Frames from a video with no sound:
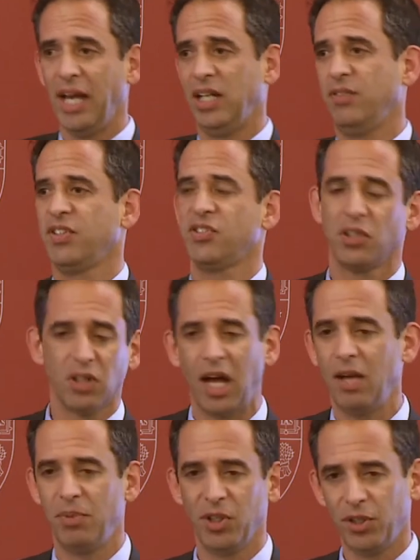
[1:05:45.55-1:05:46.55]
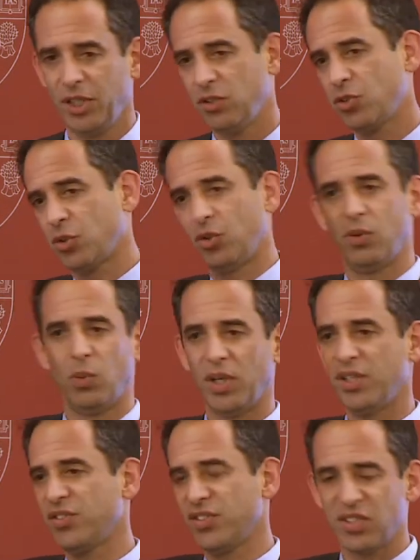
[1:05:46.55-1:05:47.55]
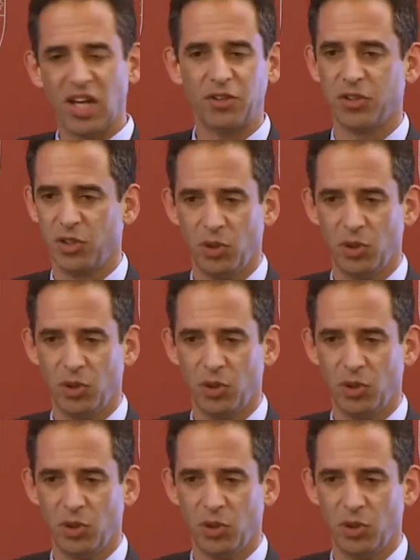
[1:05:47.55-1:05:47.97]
And if it's the liability insurer, what has this got